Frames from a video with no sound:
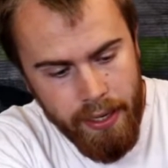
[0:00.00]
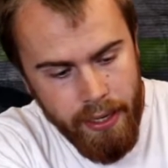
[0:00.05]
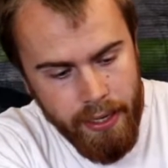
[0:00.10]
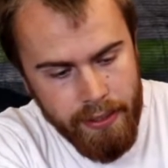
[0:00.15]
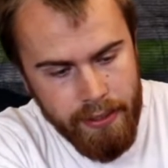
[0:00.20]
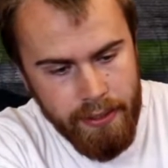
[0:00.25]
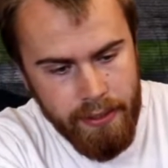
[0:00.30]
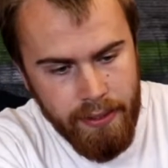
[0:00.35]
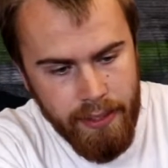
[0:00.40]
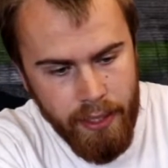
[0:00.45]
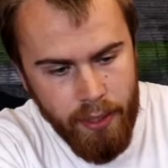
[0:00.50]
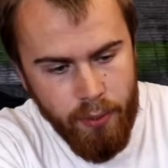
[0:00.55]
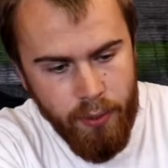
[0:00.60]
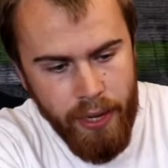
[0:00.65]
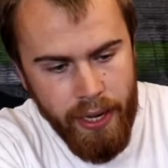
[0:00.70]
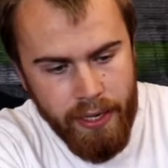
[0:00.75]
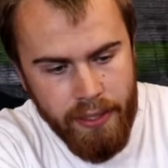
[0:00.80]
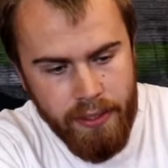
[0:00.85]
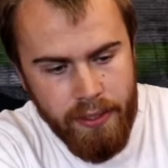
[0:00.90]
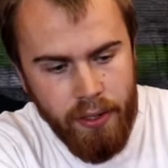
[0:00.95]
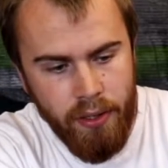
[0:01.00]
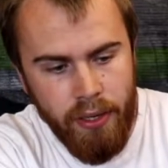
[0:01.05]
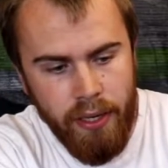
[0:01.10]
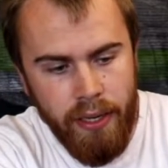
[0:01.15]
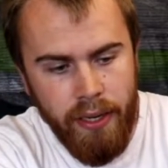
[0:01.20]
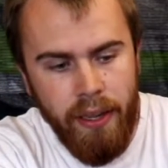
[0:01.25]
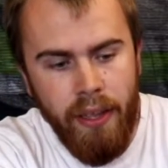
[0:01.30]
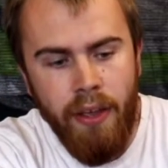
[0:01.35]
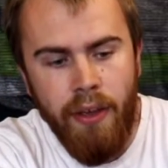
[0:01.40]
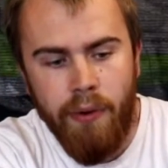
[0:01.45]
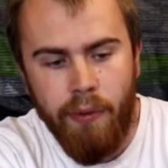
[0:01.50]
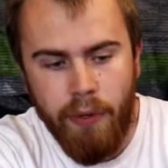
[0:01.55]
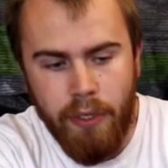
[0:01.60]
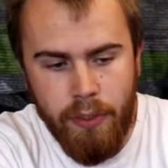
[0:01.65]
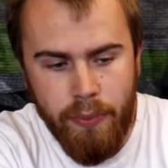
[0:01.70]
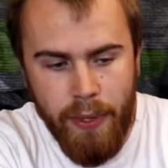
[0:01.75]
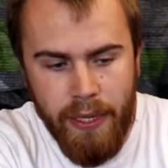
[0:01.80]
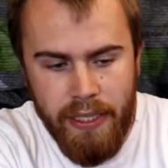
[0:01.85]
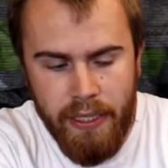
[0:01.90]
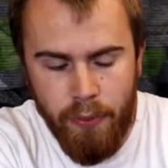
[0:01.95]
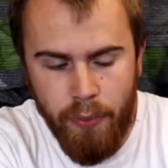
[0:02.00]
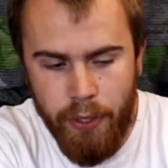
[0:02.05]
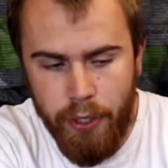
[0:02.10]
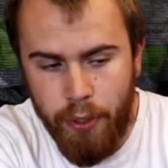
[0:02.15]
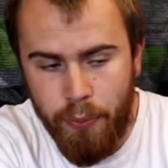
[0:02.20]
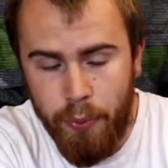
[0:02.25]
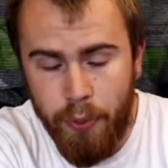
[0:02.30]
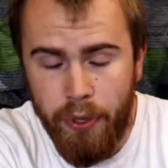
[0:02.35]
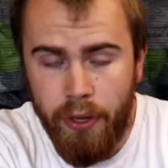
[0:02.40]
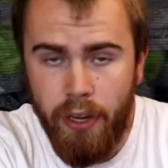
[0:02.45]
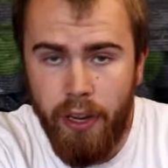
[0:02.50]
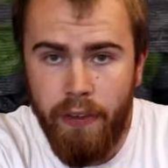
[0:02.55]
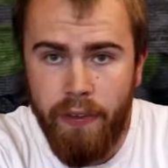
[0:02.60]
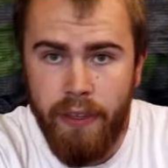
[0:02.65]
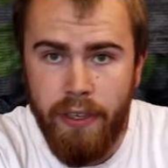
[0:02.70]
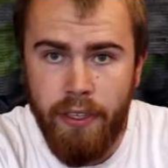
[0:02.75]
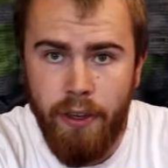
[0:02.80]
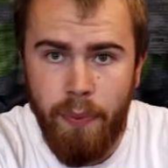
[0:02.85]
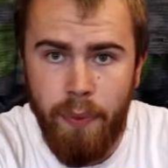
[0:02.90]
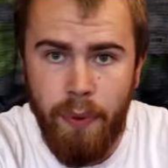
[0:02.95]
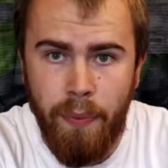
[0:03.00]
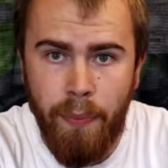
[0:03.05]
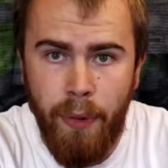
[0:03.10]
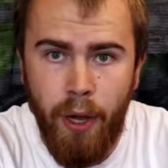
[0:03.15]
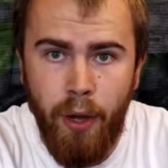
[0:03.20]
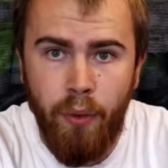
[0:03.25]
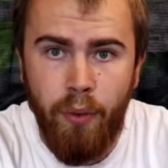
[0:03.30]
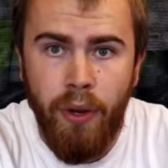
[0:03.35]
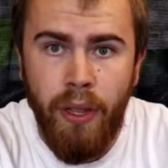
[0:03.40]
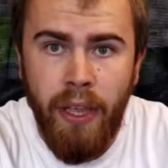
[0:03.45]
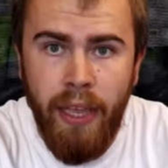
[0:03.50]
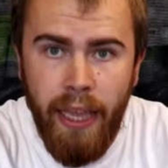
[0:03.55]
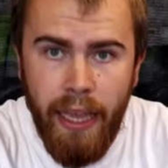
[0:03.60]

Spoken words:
It's a single hex socket, which means that when you put it over the top of the bolt,